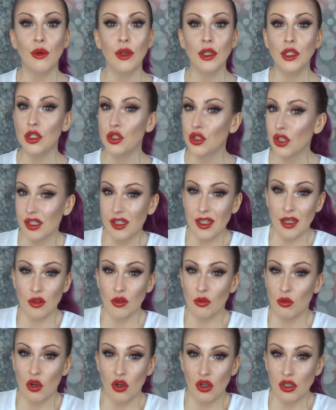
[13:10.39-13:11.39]
and you just end
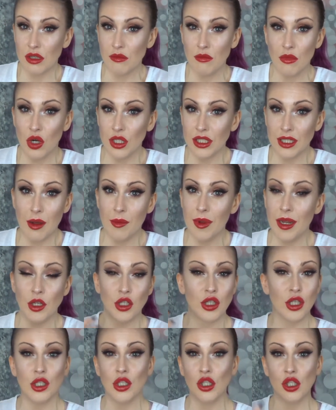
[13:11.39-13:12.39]
up causing more
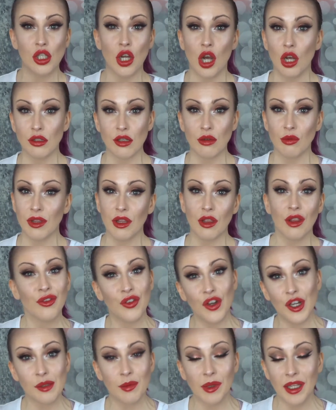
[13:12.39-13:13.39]
damage than you started with in the
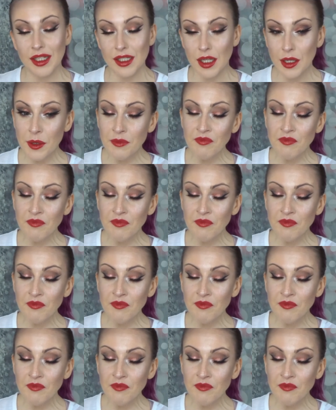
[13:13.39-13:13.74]
first place.